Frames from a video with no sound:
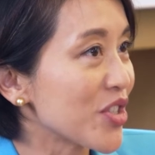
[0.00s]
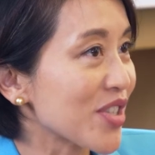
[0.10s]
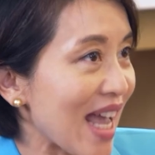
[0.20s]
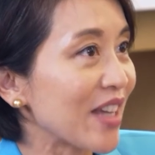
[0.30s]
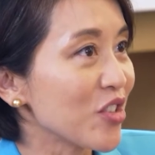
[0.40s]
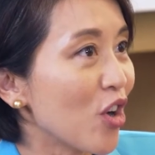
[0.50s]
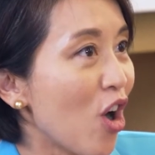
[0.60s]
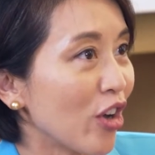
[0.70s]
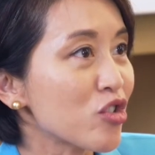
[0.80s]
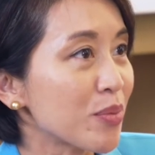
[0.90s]
start your
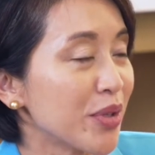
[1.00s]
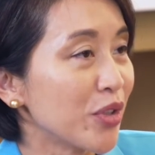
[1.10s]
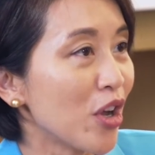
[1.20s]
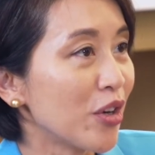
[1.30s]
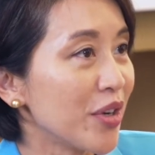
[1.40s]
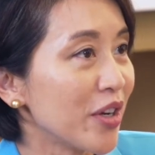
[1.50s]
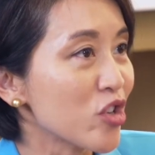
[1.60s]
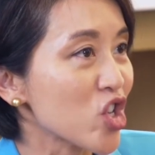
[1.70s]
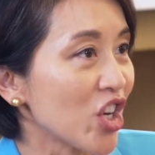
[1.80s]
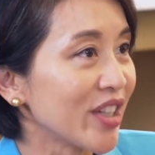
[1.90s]
entrepreneurial
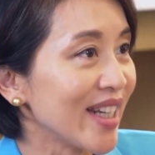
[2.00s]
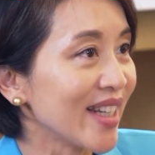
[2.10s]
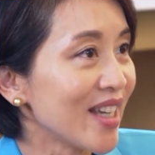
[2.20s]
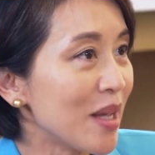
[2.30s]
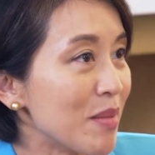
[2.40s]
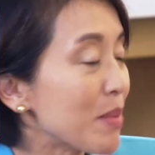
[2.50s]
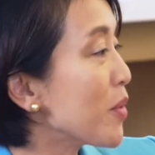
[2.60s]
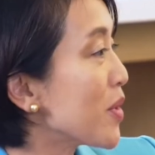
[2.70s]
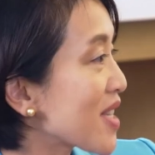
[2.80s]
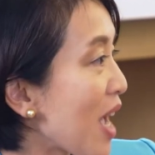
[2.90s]
journey. Maybe
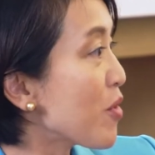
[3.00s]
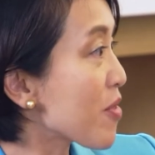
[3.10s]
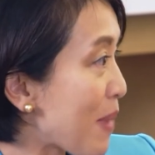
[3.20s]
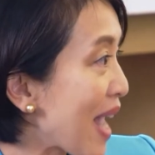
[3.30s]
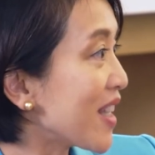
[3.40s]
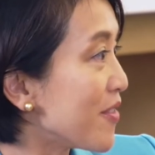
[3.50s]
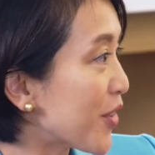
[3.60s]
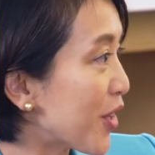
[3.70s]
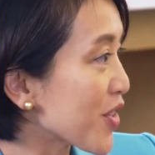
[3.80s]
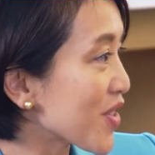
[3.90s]
we'll start with Peggy
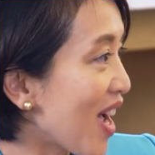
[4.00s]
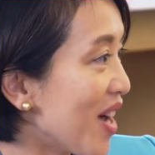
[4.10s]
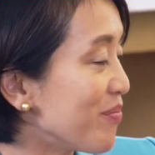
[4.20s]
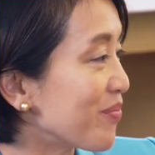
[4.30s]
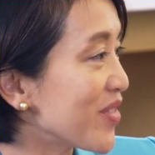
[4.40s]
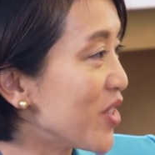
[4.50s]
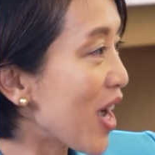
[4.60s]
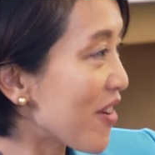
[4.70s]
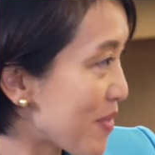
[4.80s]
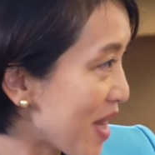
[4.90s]
first. You
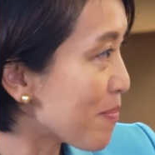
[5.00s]
have been a